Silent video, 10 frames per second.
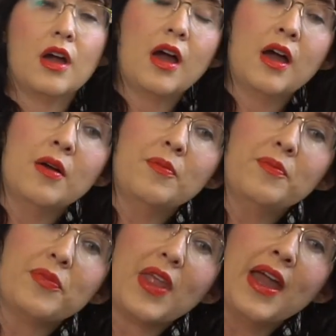
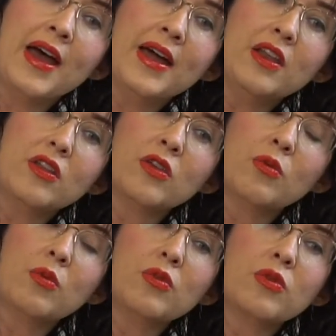and
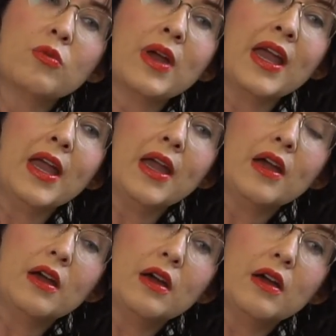the
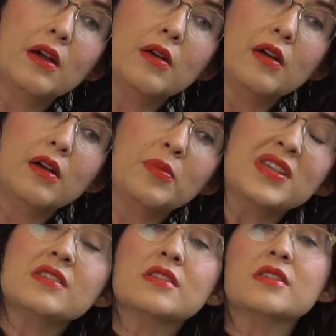way
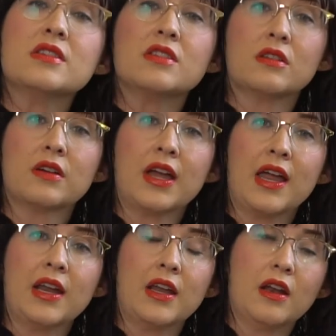businesses look
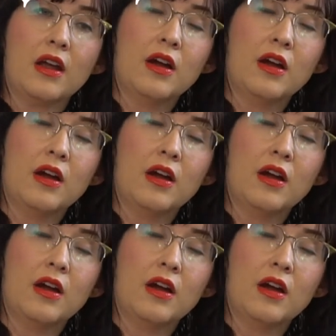at it,